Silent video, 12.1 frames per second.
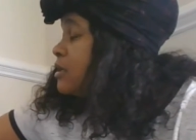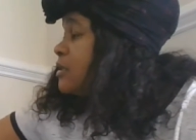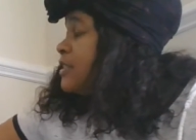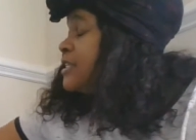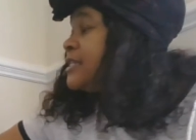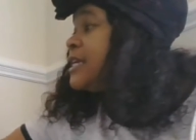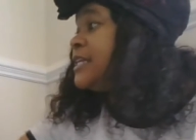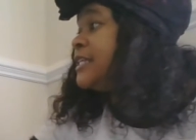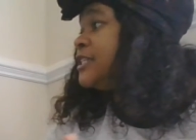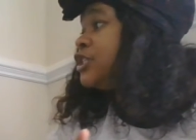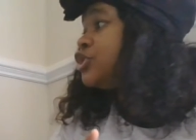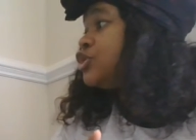The sun
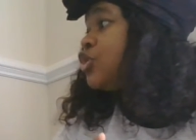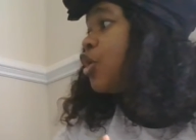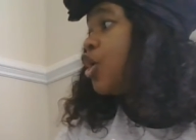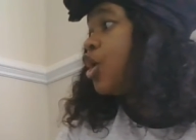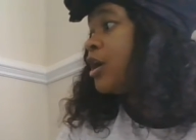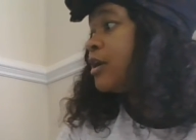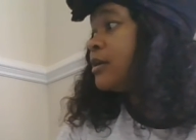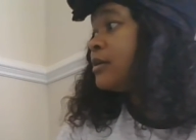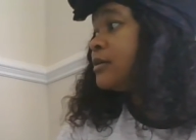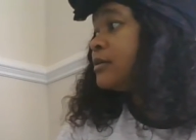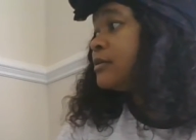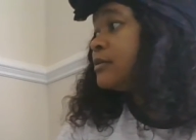is a star.
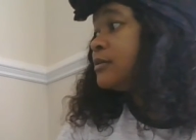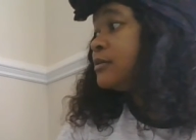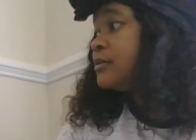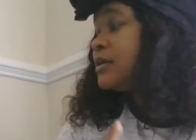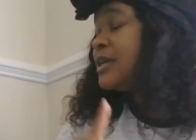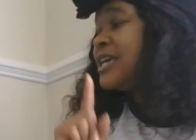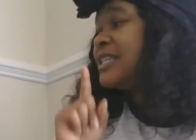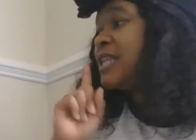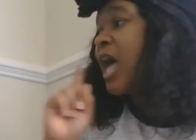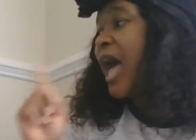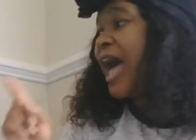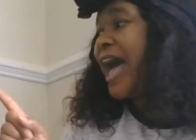It's
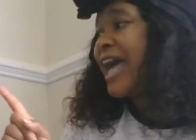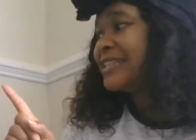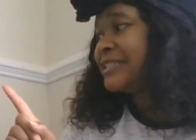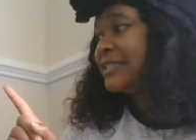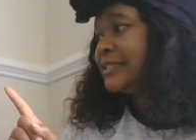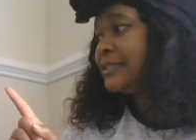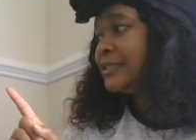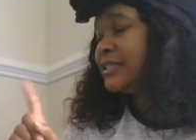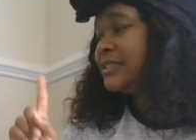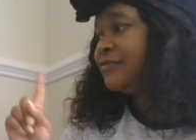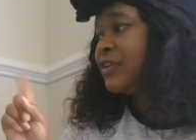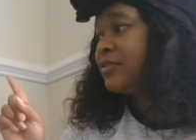hot.
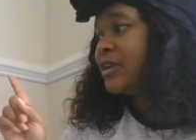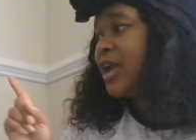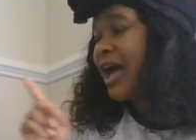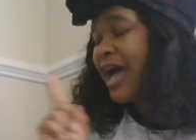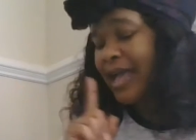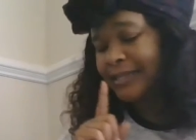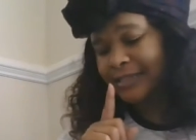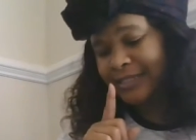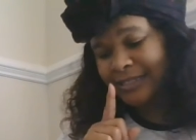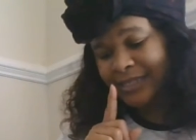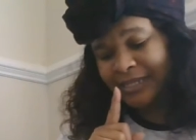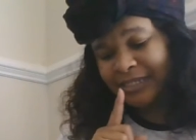It's very hot. The
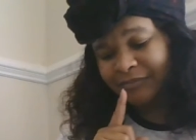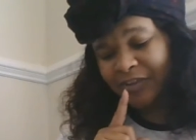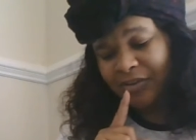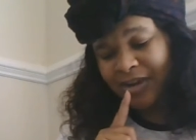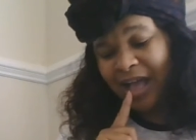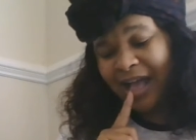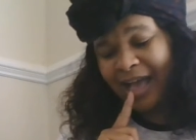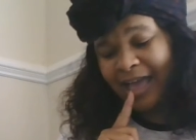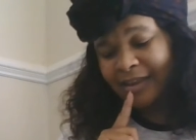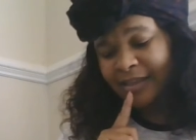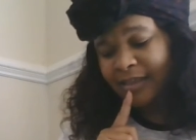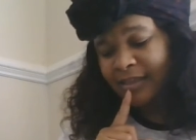sun is very
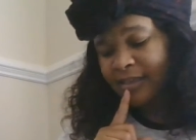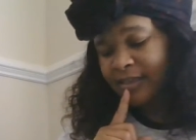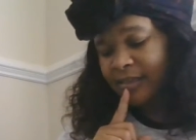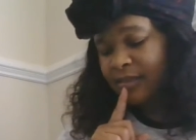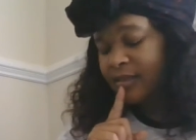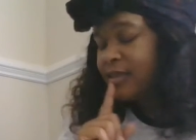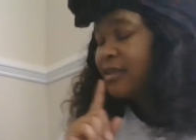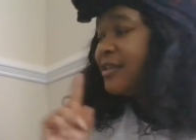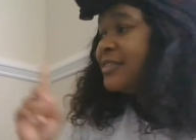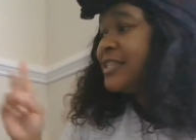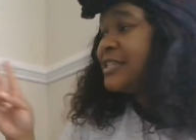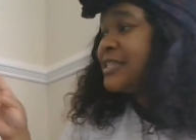hot.
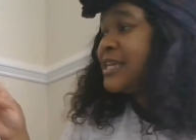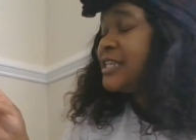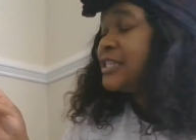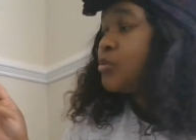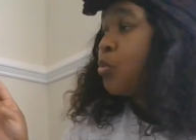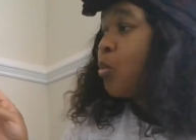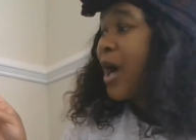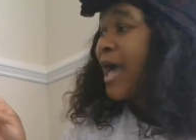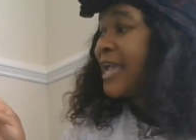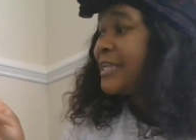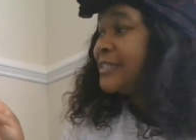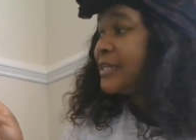The sun is
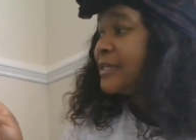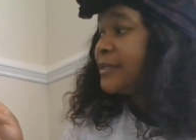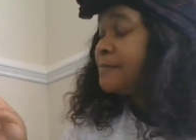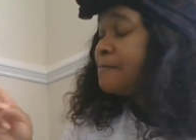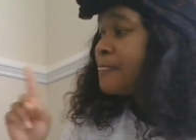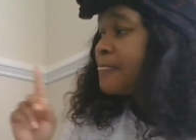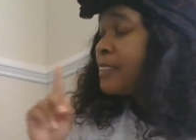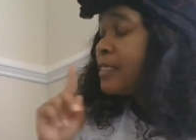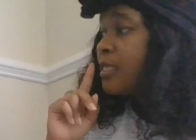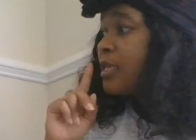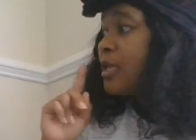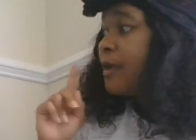white,
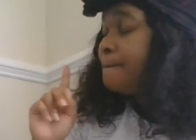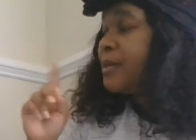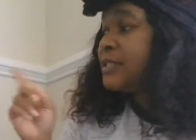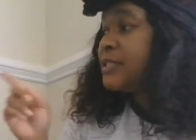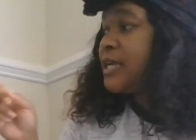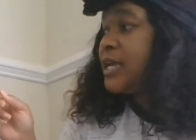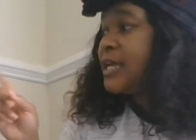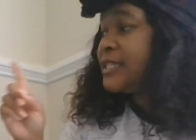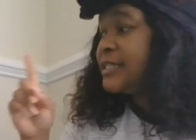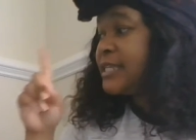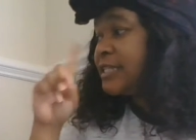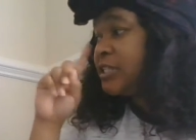but to
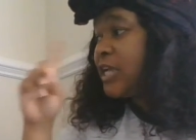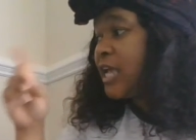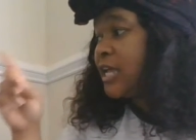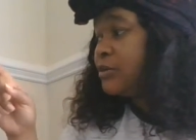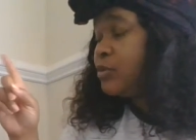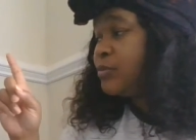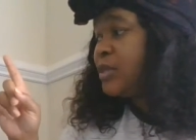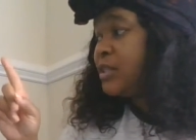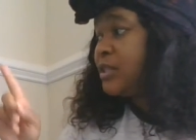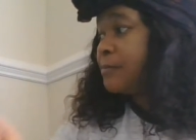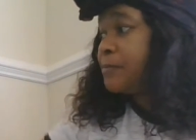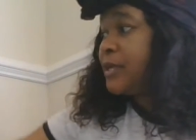us it's yellow when we
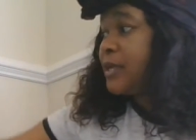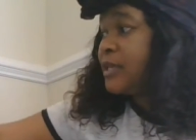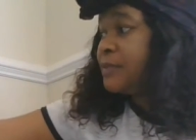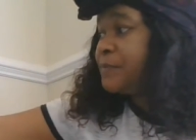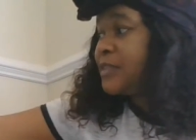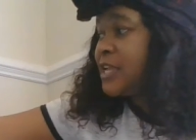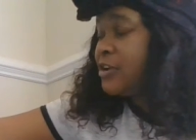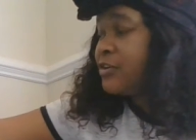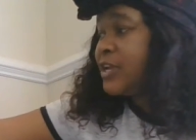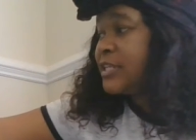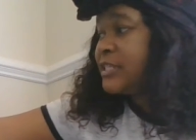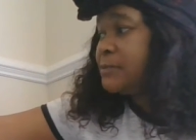look. But up there
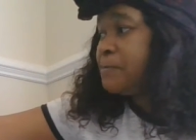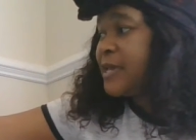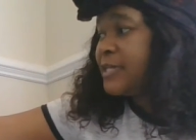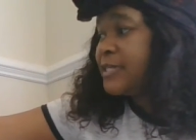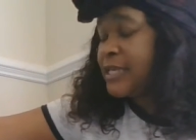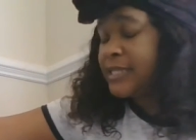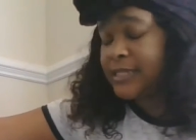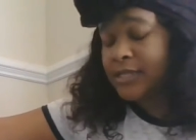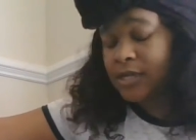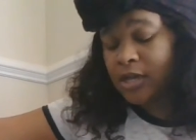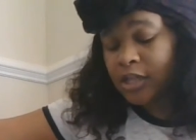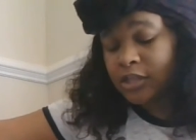in space, it's
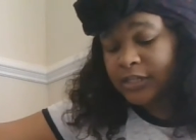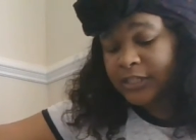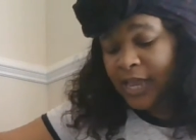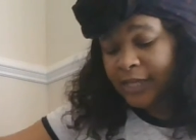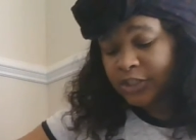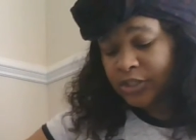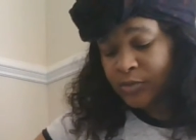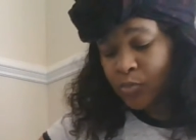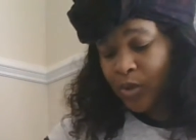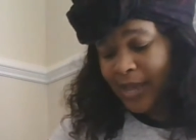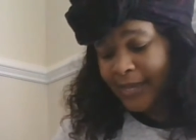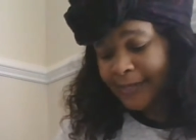the color is actually
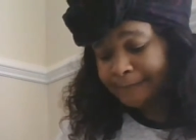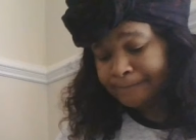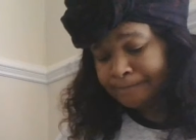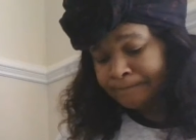white.